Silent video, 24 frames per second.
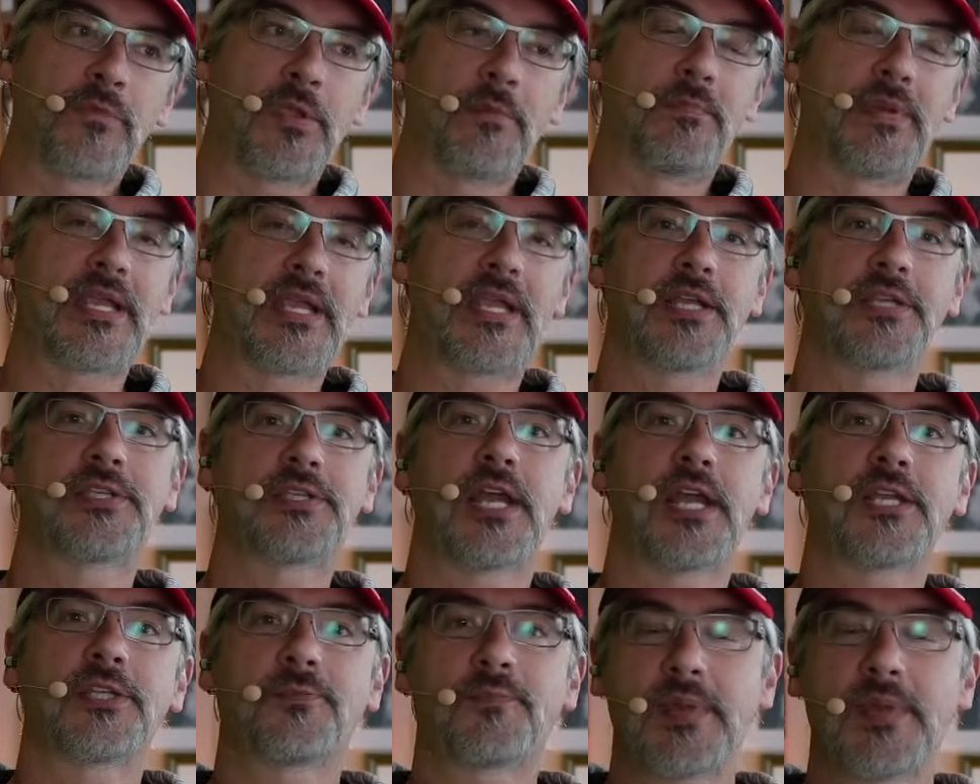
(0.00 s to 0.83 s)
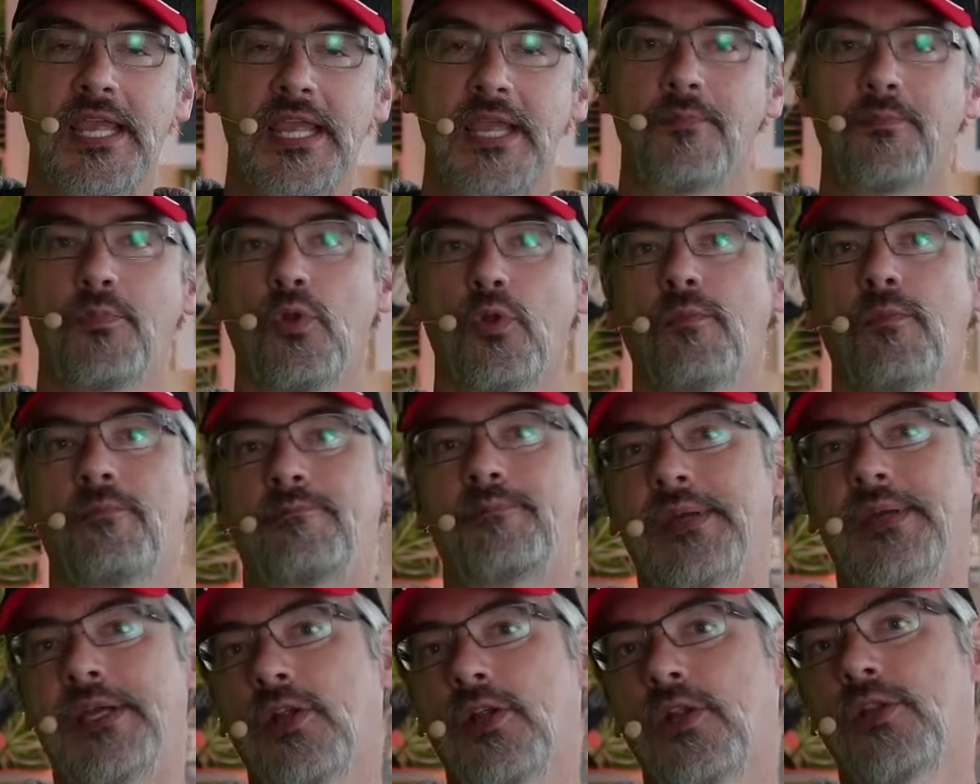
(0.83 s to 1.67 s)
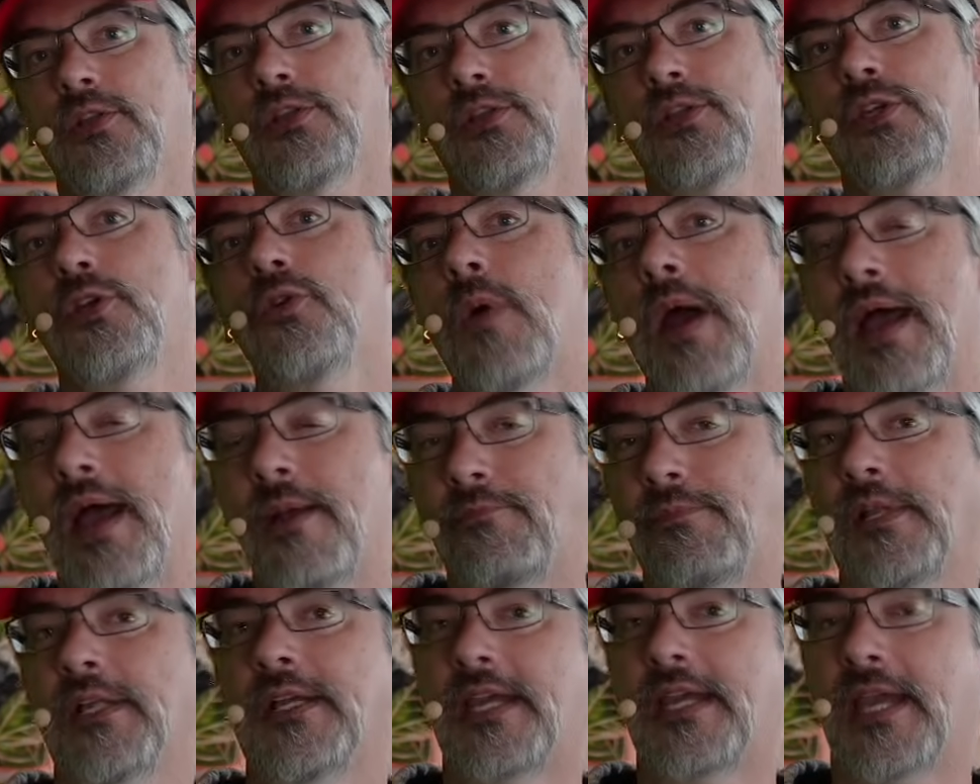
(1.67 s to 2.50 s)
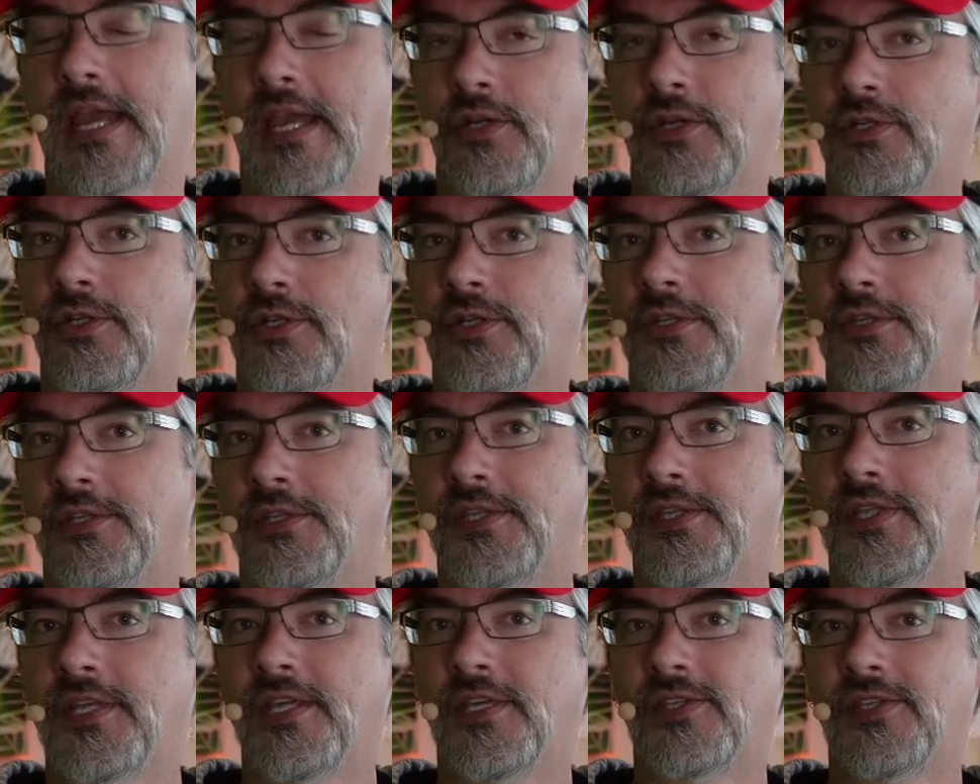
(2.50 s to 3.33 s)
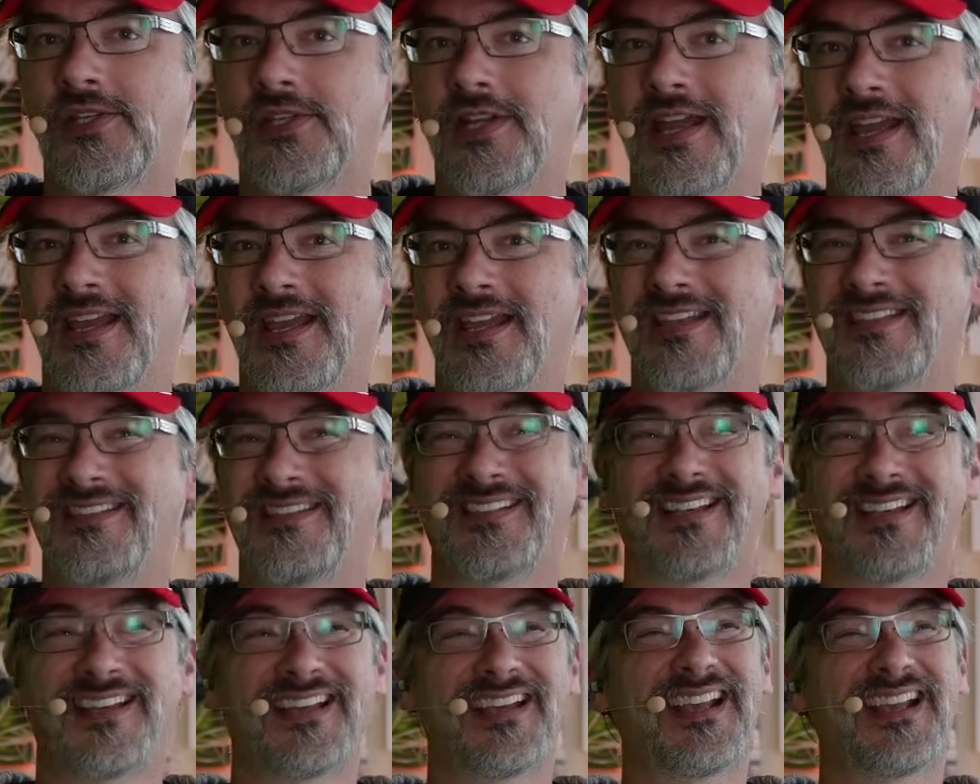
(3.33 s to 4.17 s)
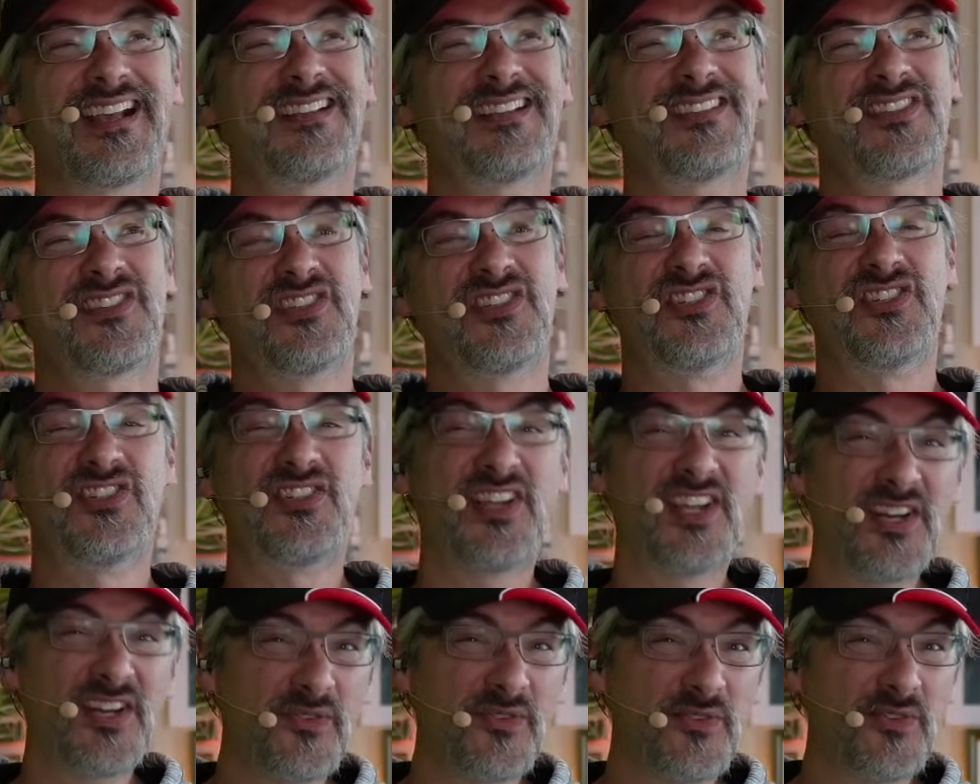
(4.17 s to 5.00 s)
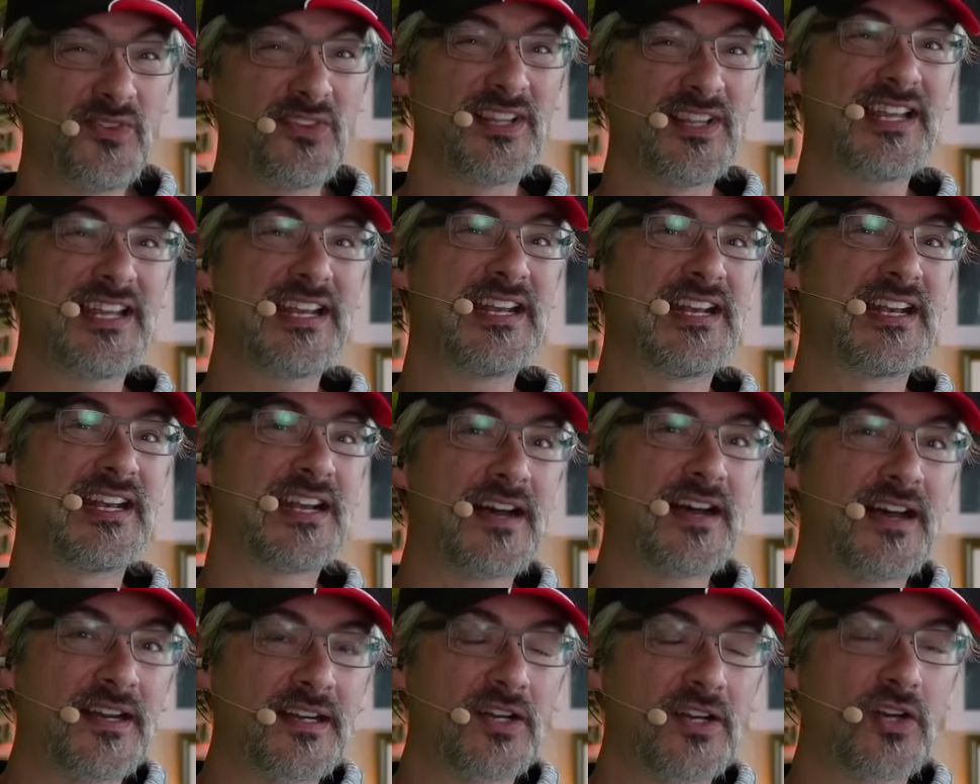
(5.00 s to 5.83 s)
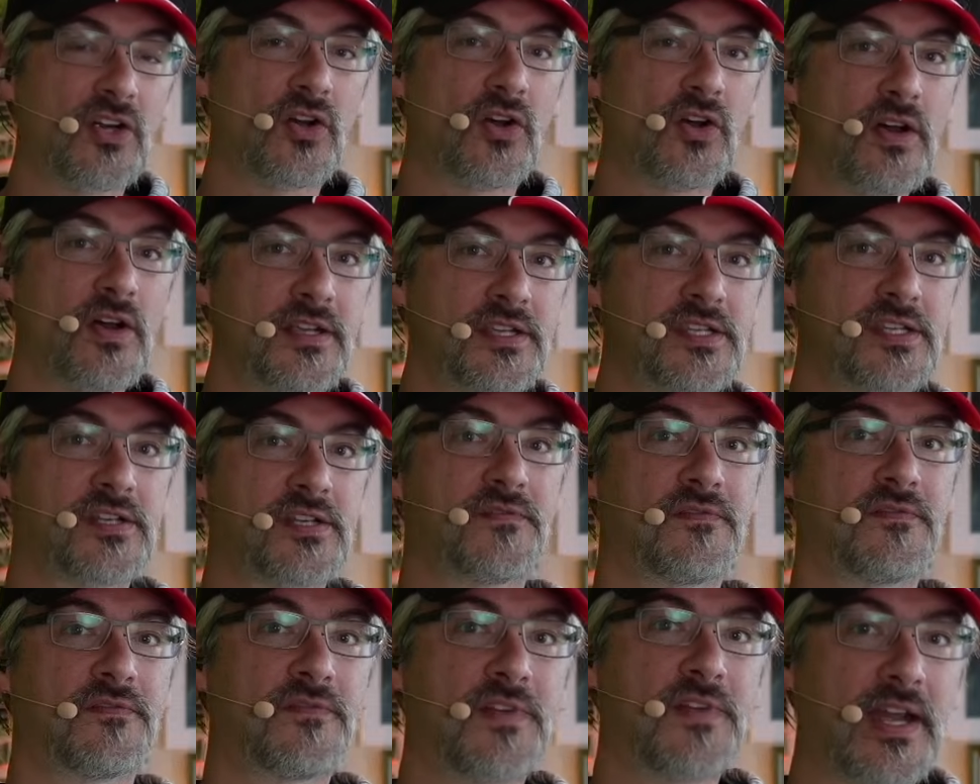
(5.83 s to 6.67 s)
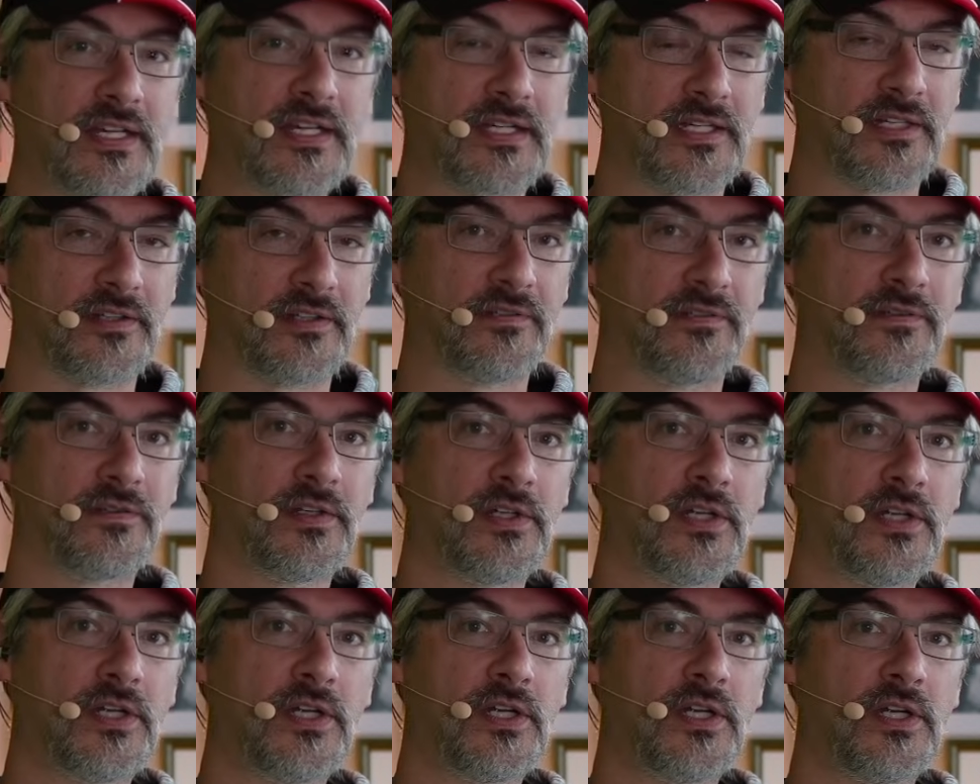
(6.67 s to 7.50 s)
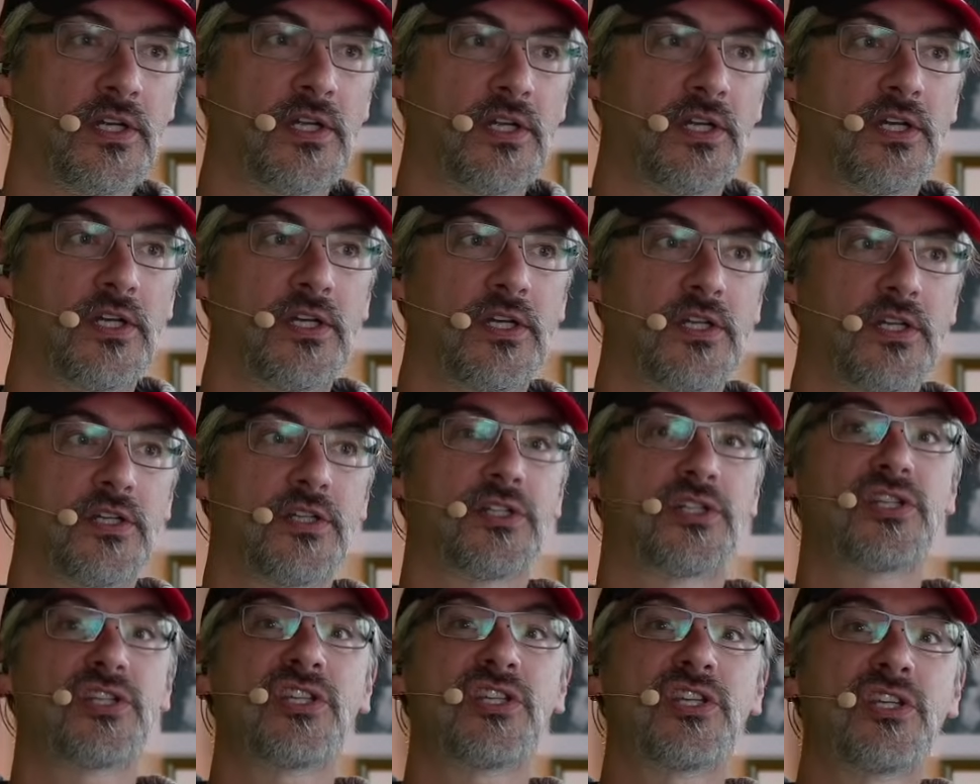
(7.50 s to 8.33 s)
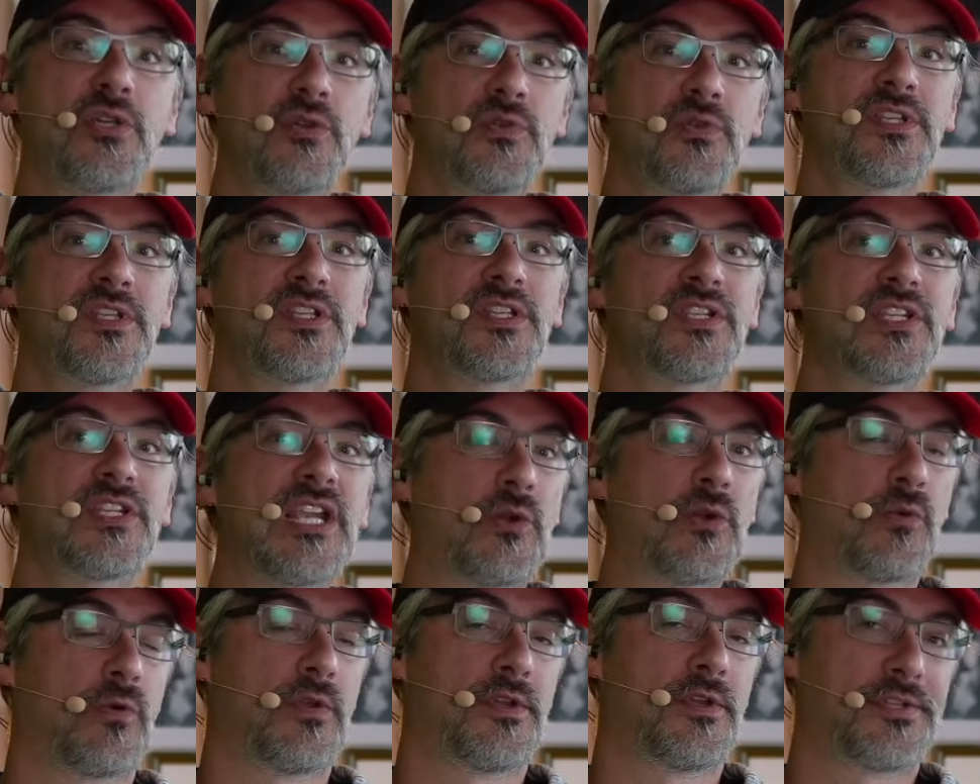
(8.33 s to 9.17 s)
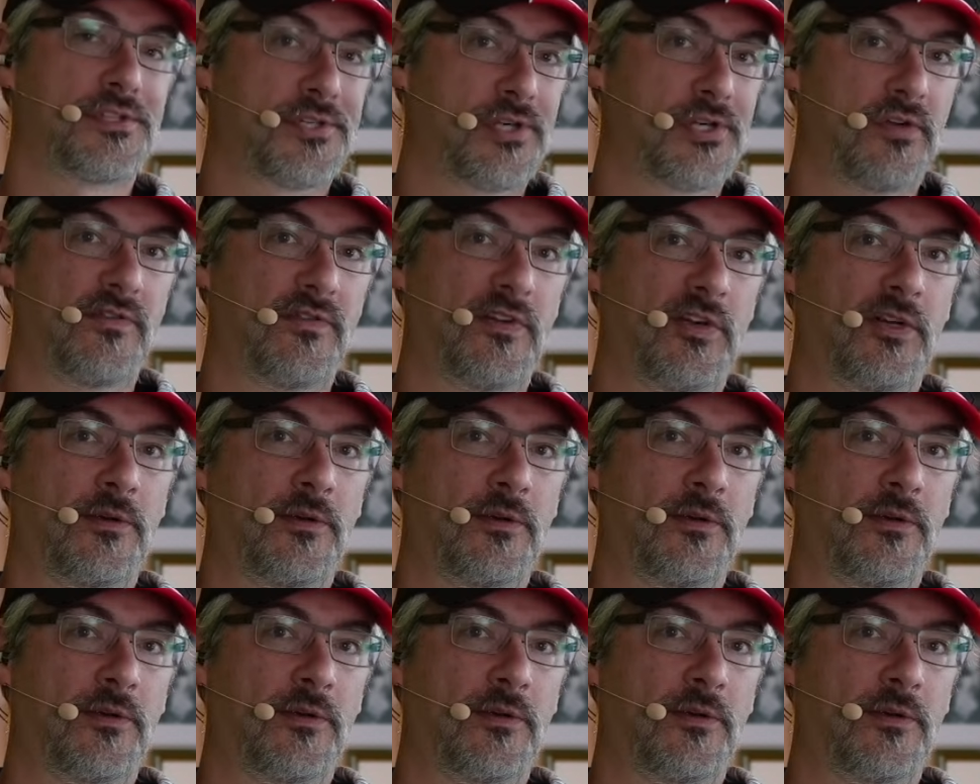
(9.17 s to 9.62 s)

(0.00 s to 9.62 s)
because as people build new applications these days, it's generally not cost effective to use SQL Server.